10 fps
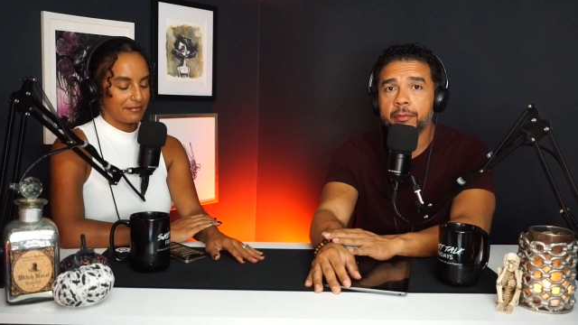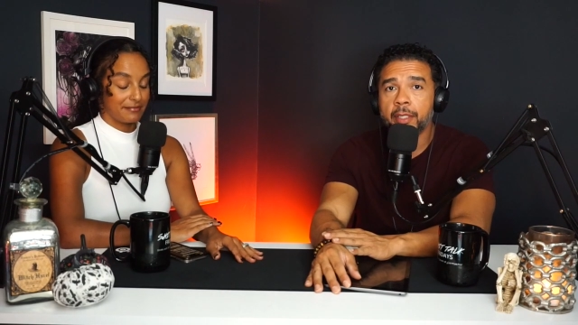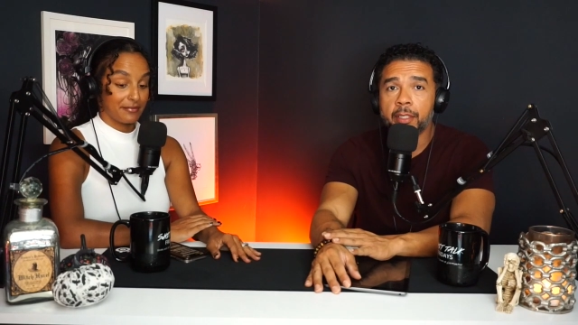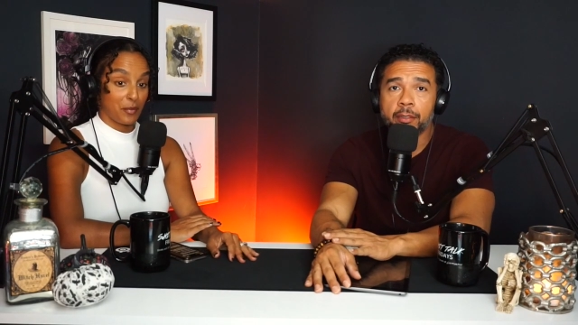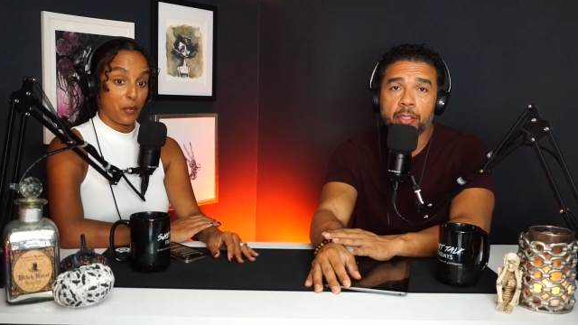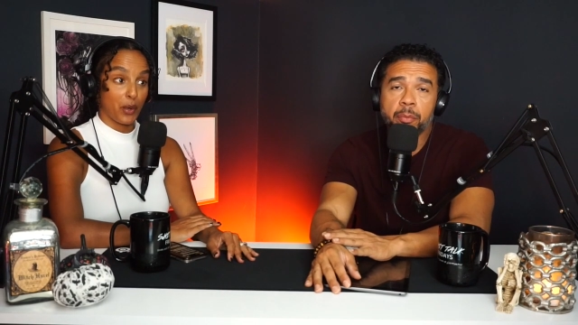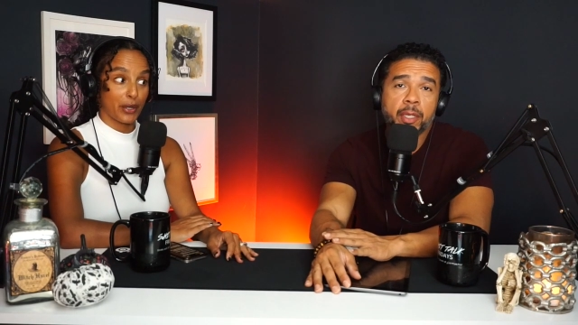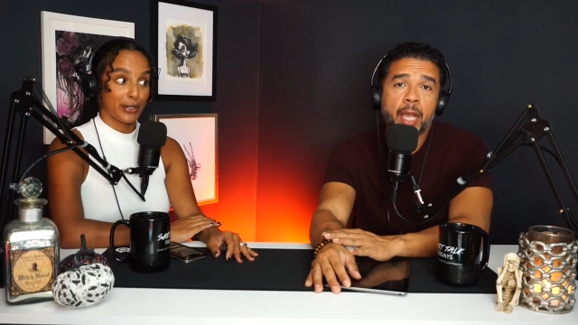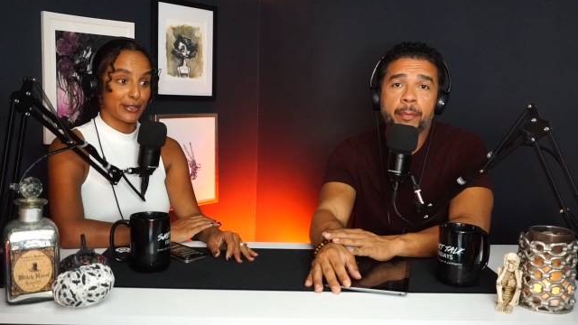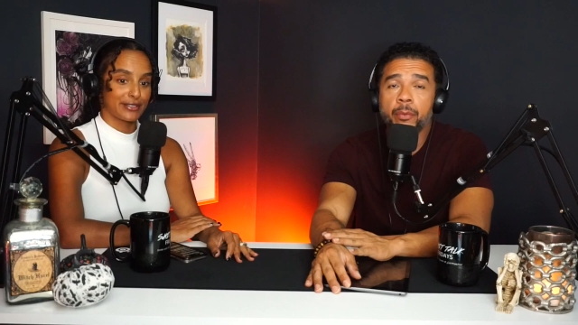Speaker 1: Like, just Word. be
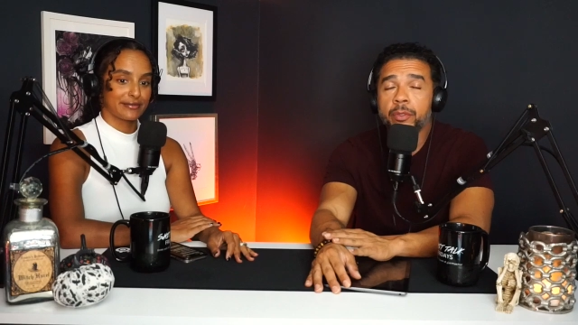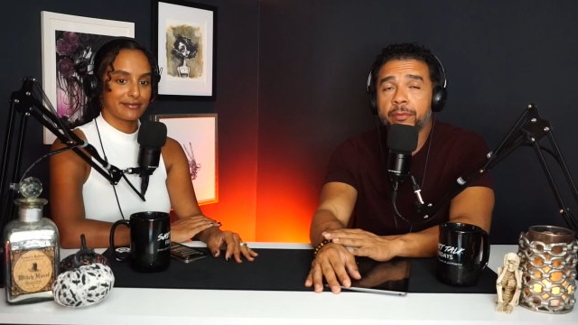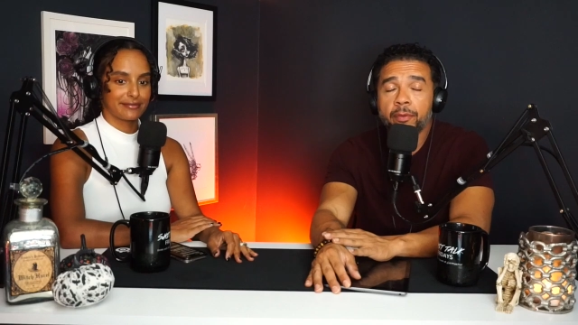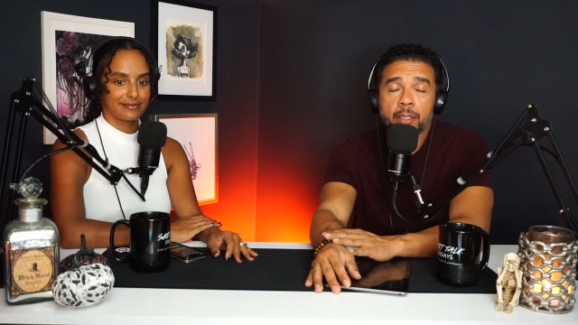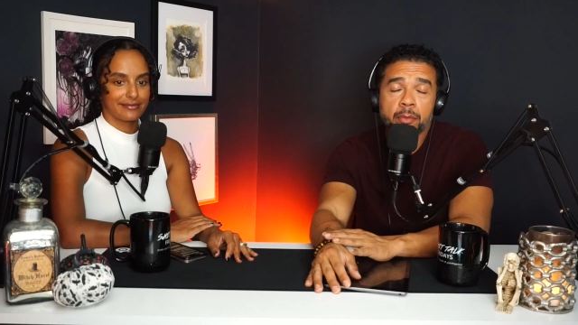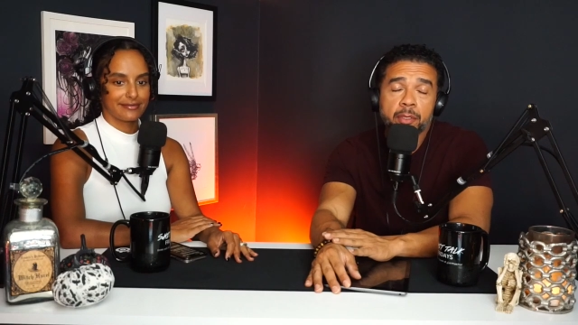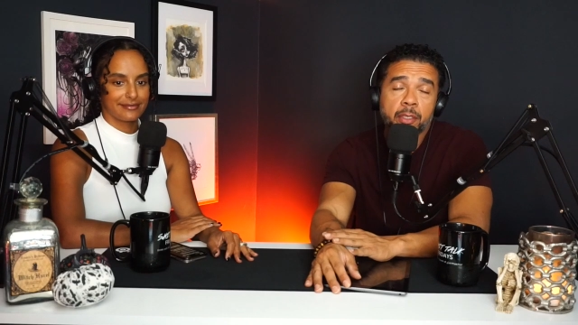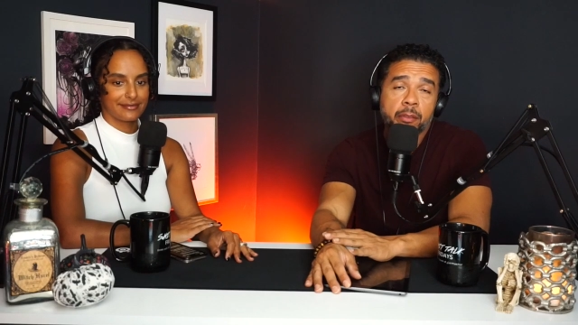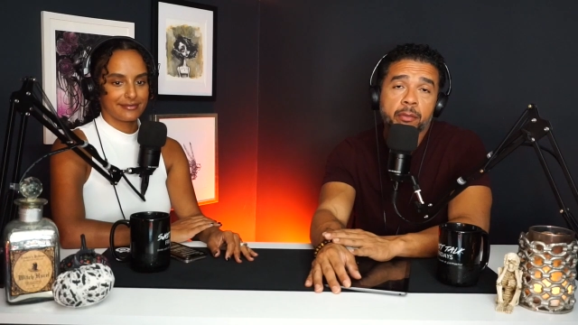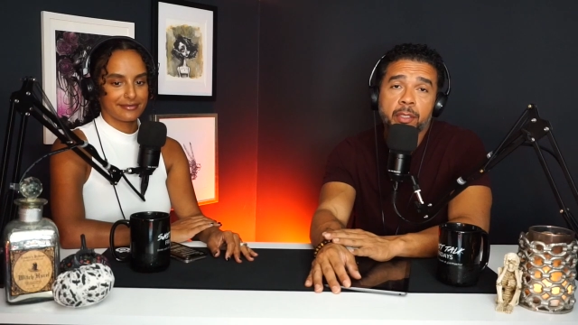happy with the fucking
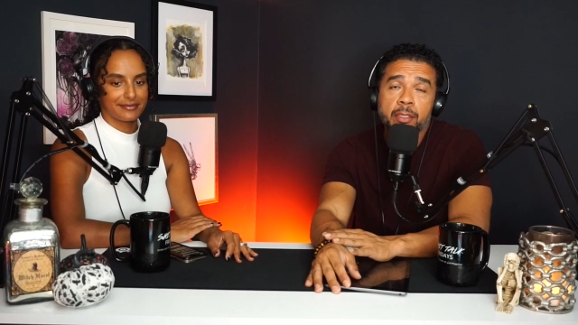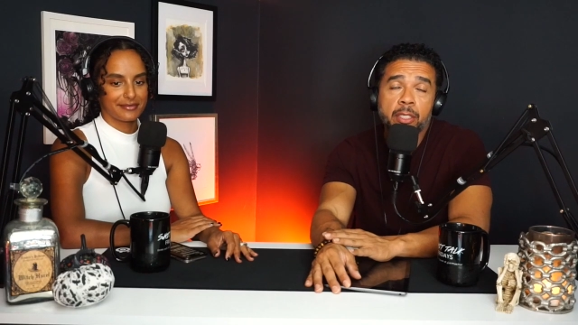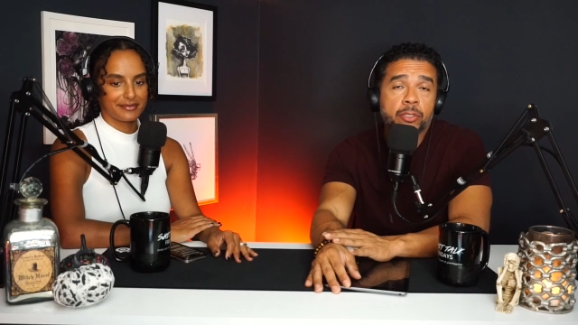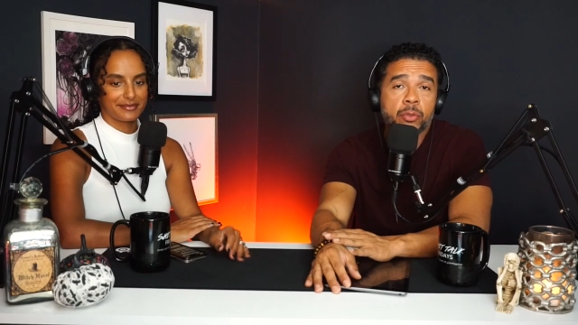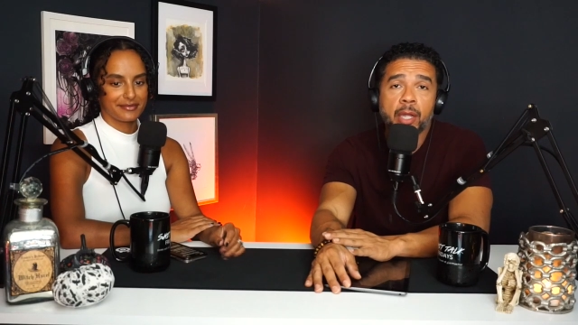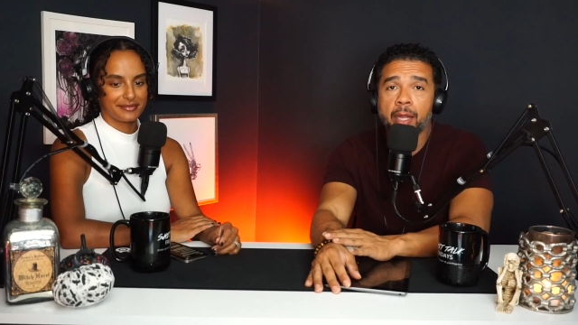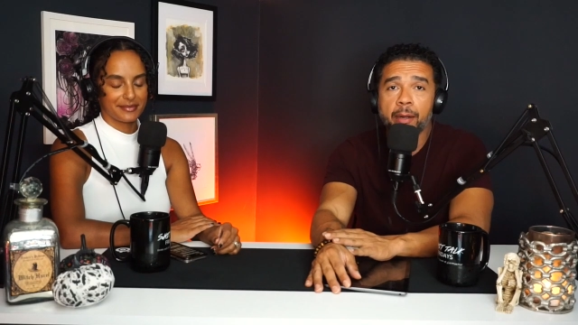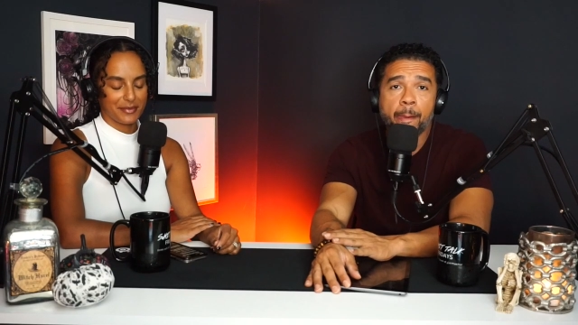material things that you got.